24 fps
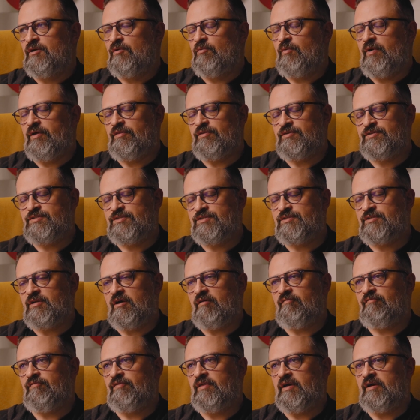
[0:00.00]
right? The
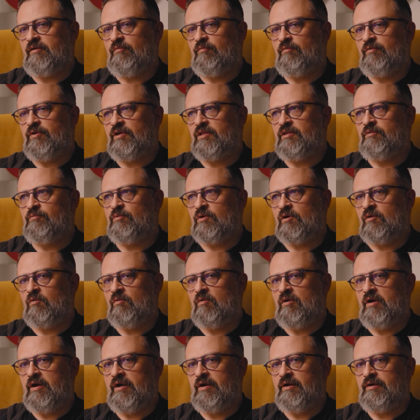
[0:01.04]
stuff that really
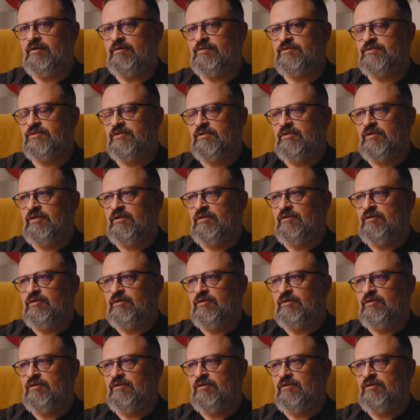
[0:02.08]
requires